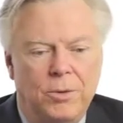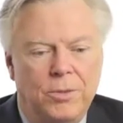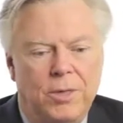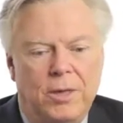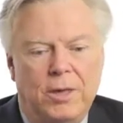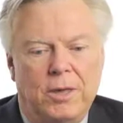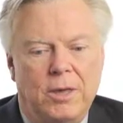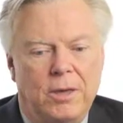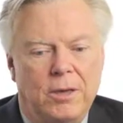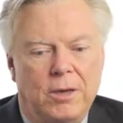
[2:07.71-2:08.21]

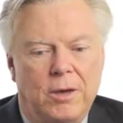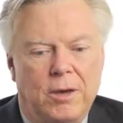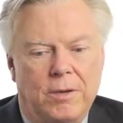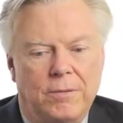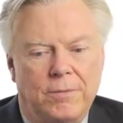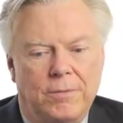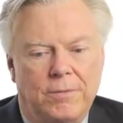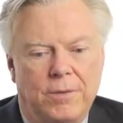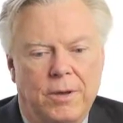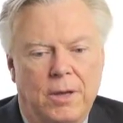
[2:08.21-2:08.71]
Thinking
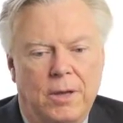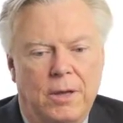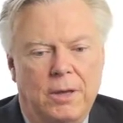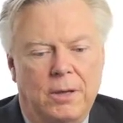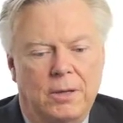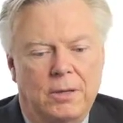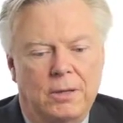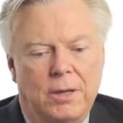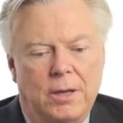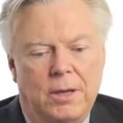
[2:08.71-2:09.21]
of
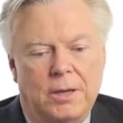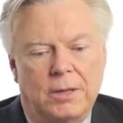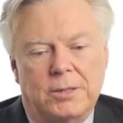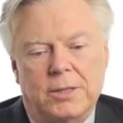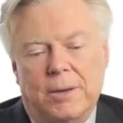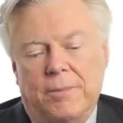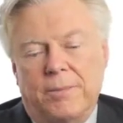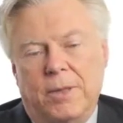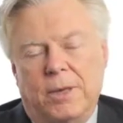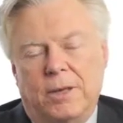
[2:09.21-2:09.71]

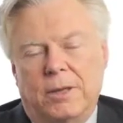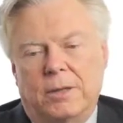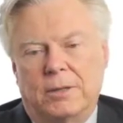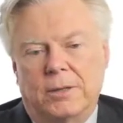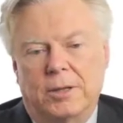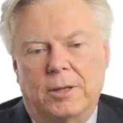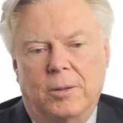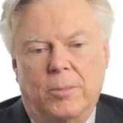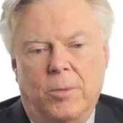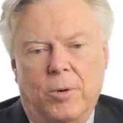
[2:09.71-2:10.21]
something a
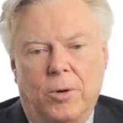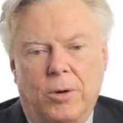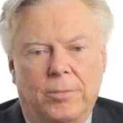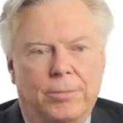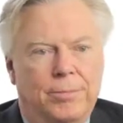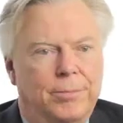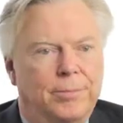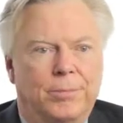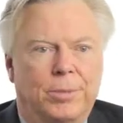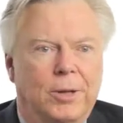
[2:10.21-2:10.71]
little more
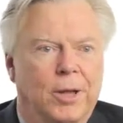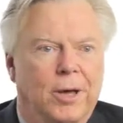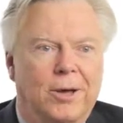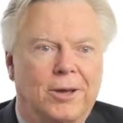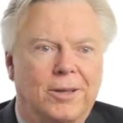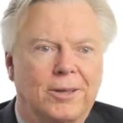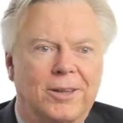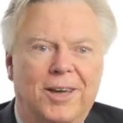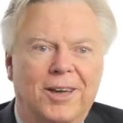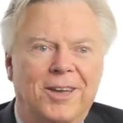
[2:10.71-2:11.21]

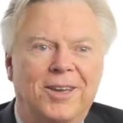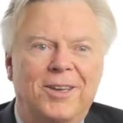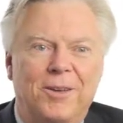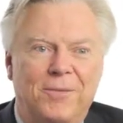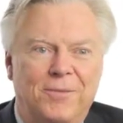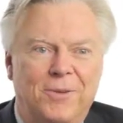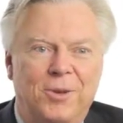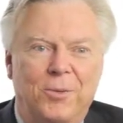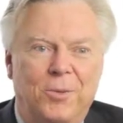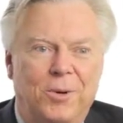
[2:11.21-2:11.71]
blog-like,
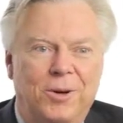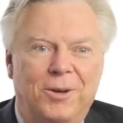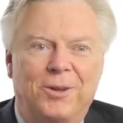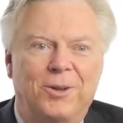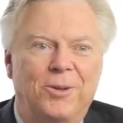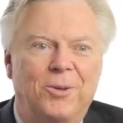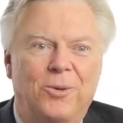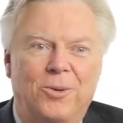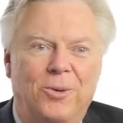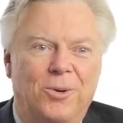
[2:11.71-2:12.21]
if you
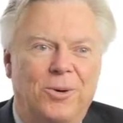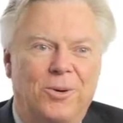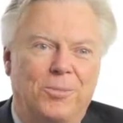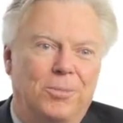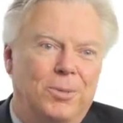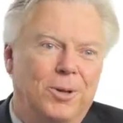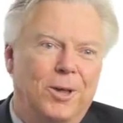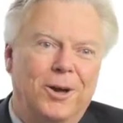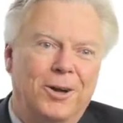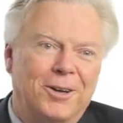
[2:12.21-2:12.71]
will, or
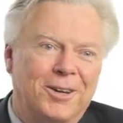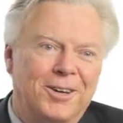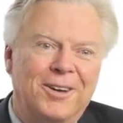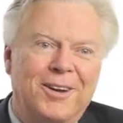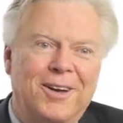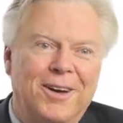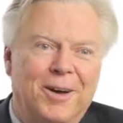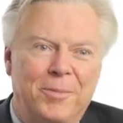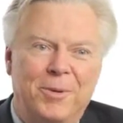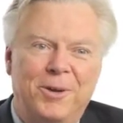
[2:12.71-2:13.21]
blog and
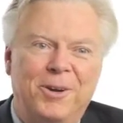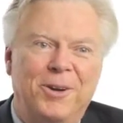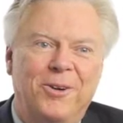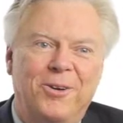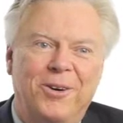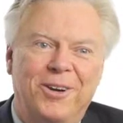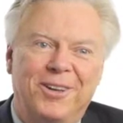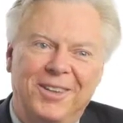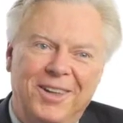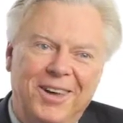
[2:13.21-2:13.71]

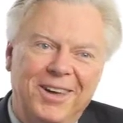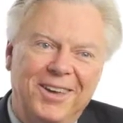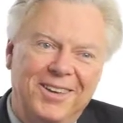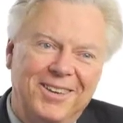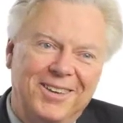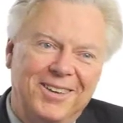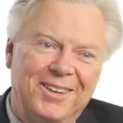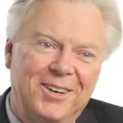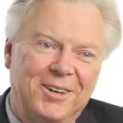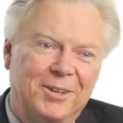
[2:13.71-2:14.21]

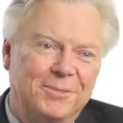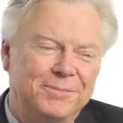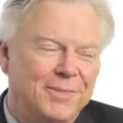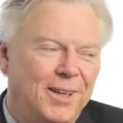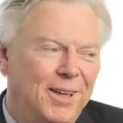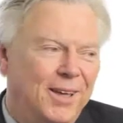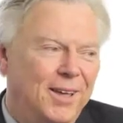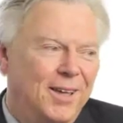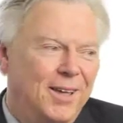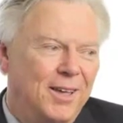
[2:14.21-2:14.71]
commentary-like.
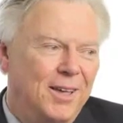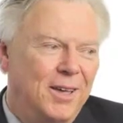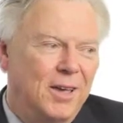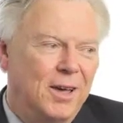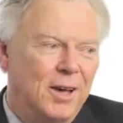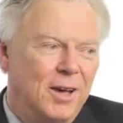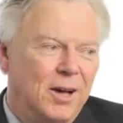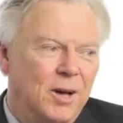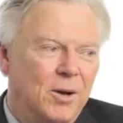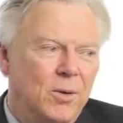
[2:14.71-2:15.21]

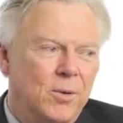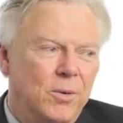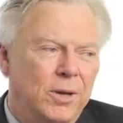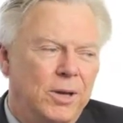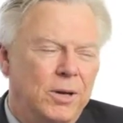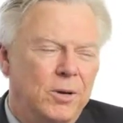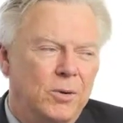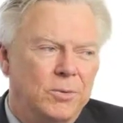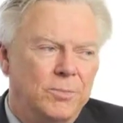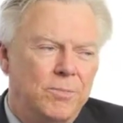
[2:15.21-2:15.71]

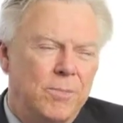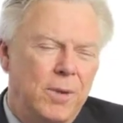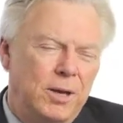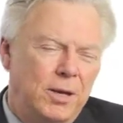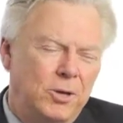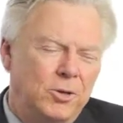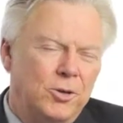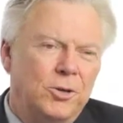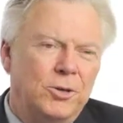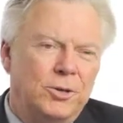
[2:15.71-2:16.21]

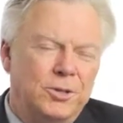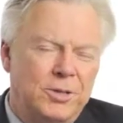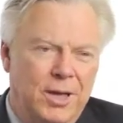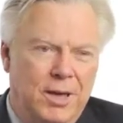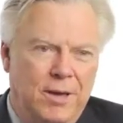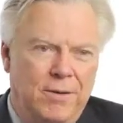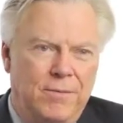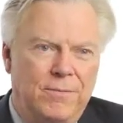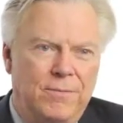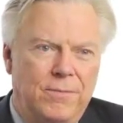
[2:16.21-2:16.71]
Many journals
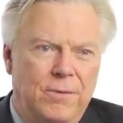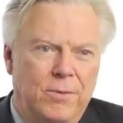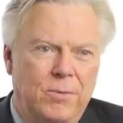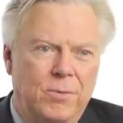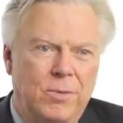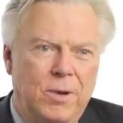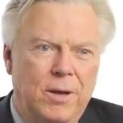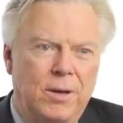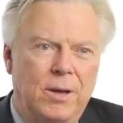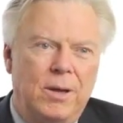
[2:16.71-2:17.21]
have,
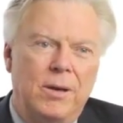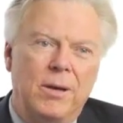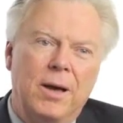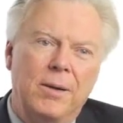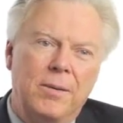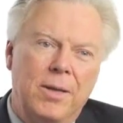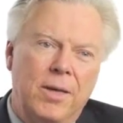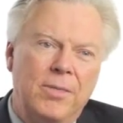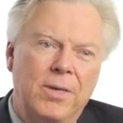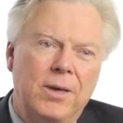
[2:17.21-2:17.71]

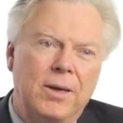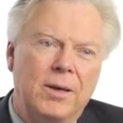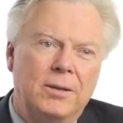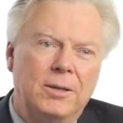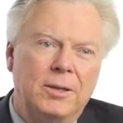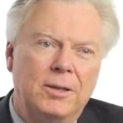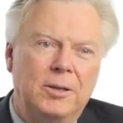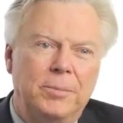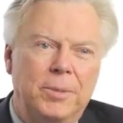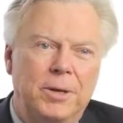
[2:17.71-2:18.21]
I think, a
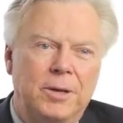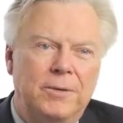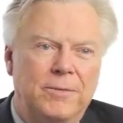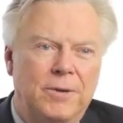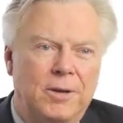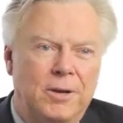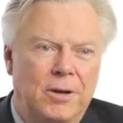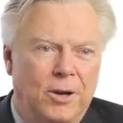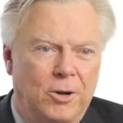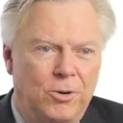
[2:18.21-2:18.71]
little bit of
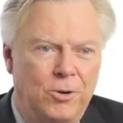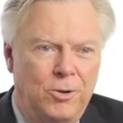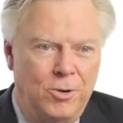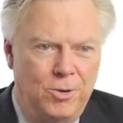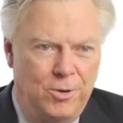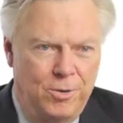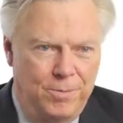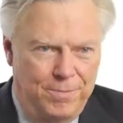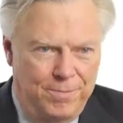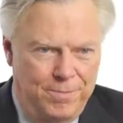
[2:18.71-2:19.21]
an
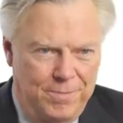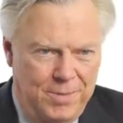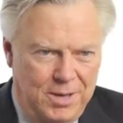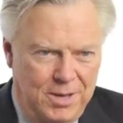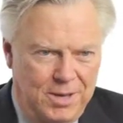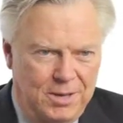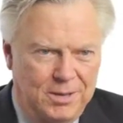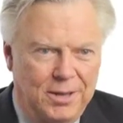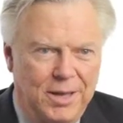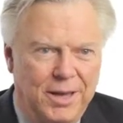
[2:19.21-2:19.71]

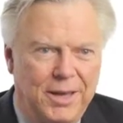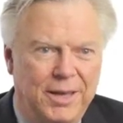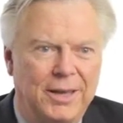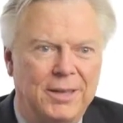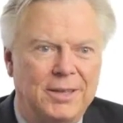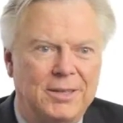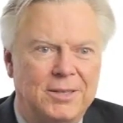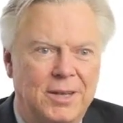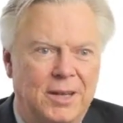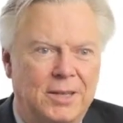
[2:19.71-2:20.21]

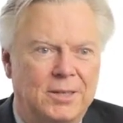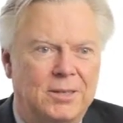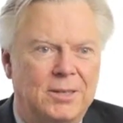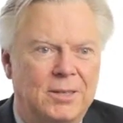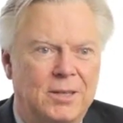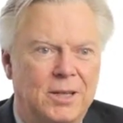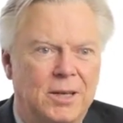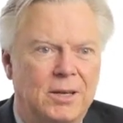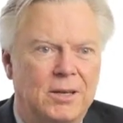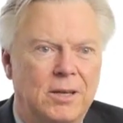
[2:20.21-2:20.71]
underlying
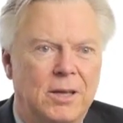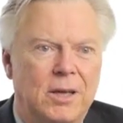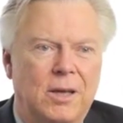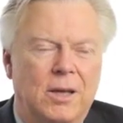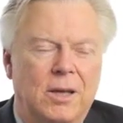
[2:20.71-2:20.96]
sense that